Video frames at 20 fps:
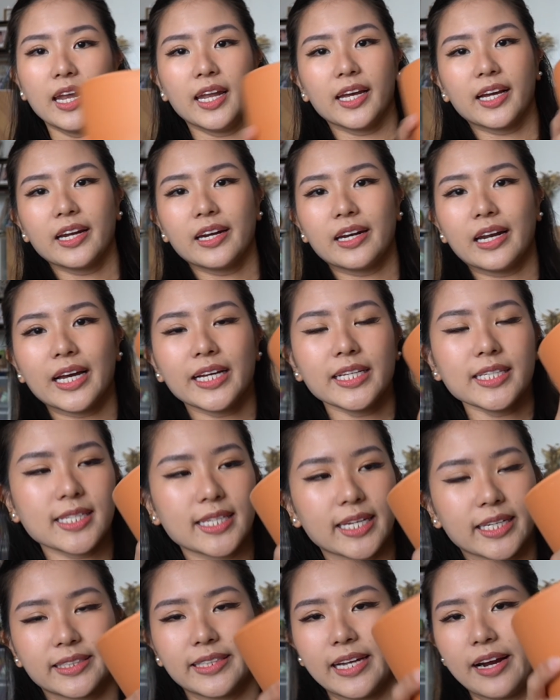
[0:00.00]
like a nice
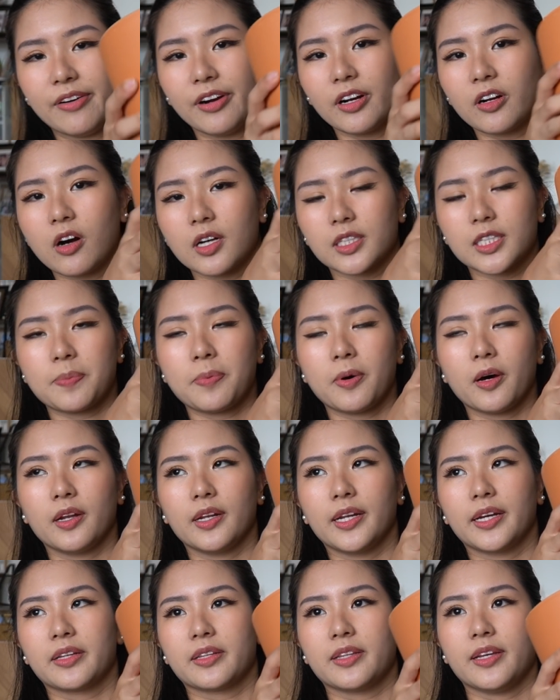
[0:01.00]
like terracotta pot
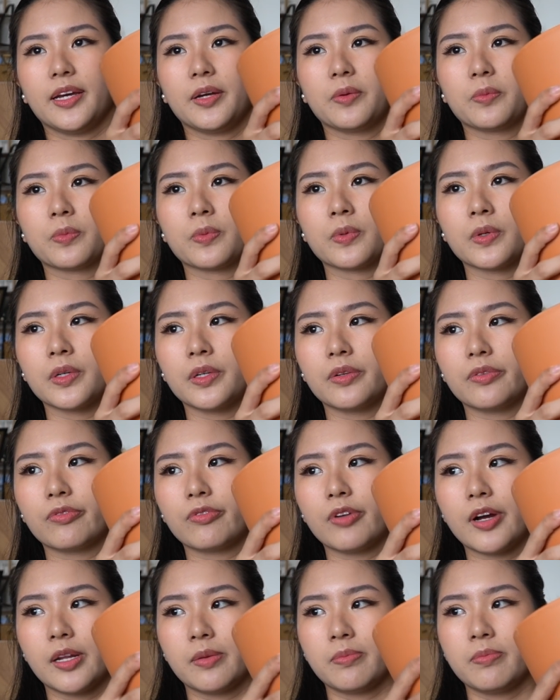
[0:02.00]
like that would
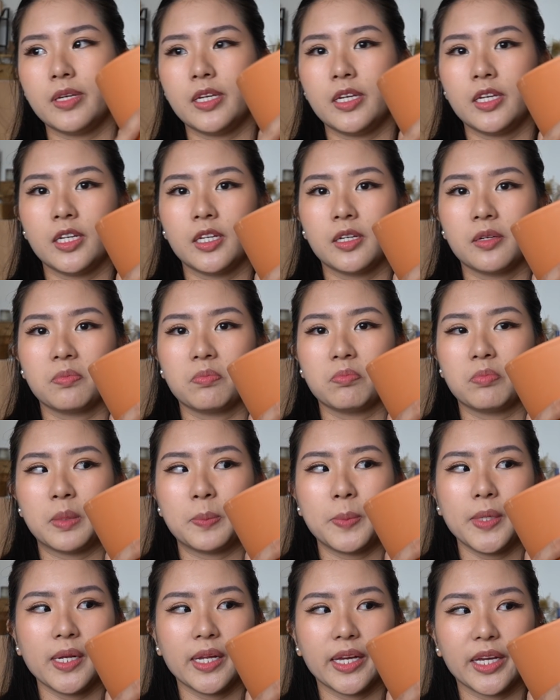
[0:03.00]
run me
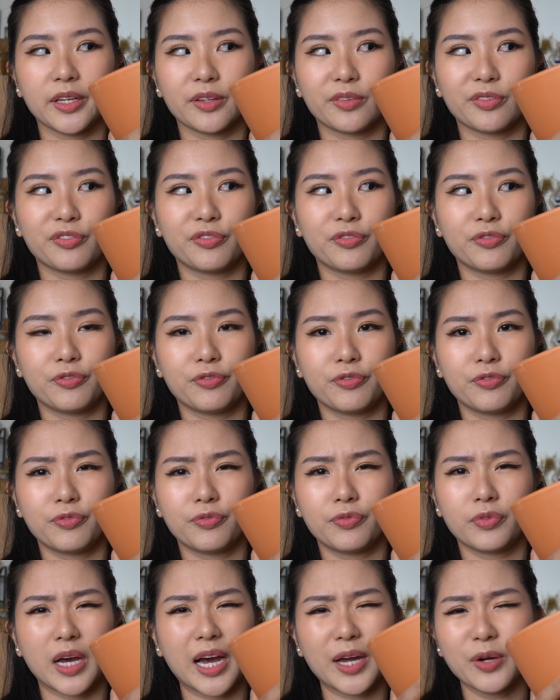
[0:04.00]
maybe like,
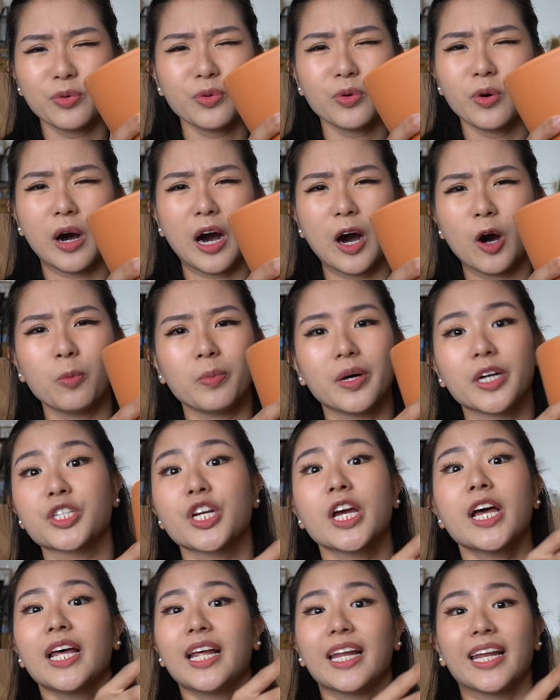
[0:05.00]
I don't know how much,
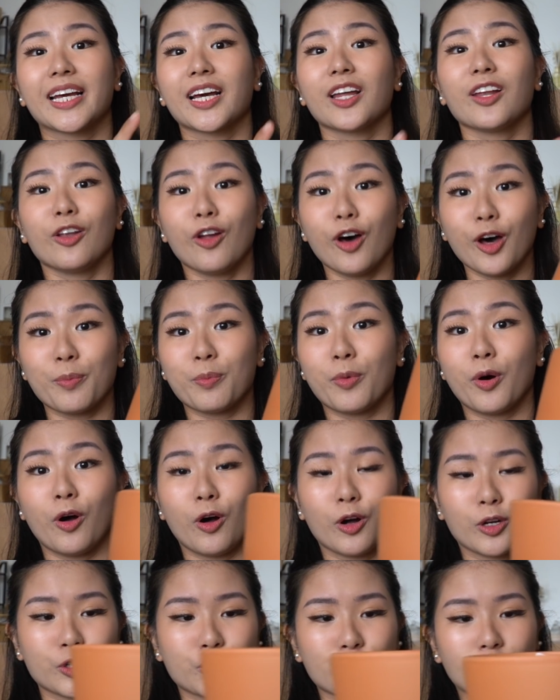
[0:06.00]
like a lot
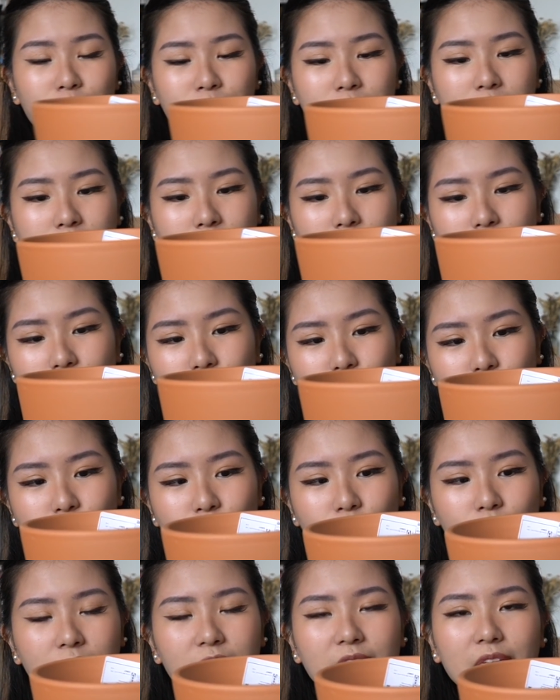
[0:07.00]
more on Shopee, but this was
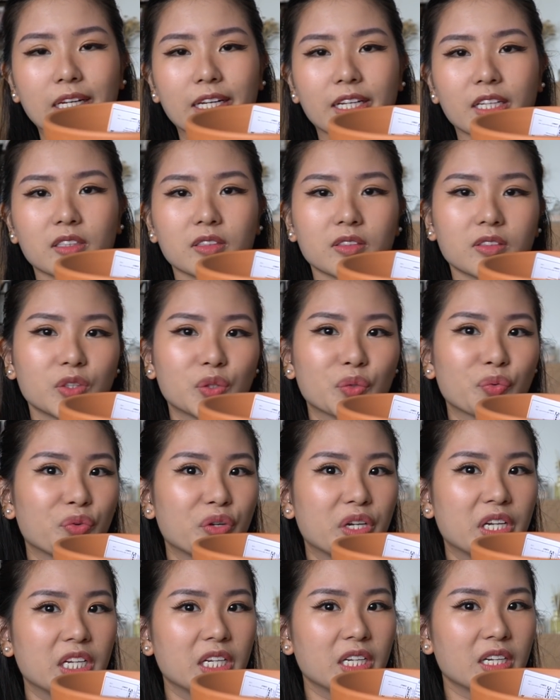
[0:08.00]
only like
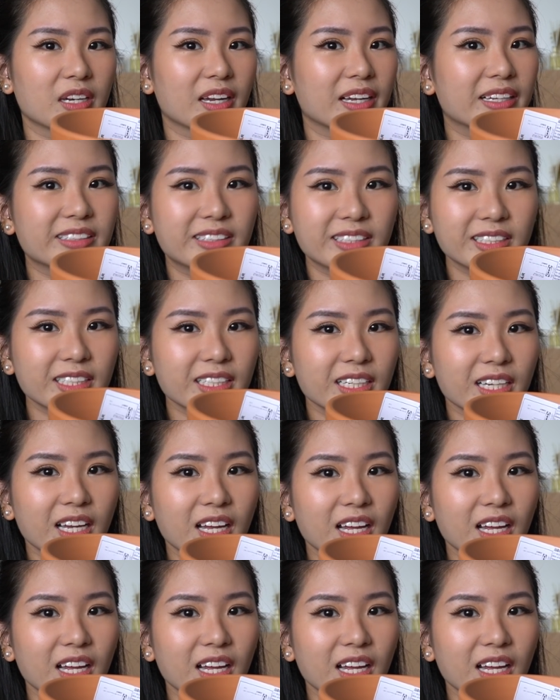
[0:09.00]
$3.90.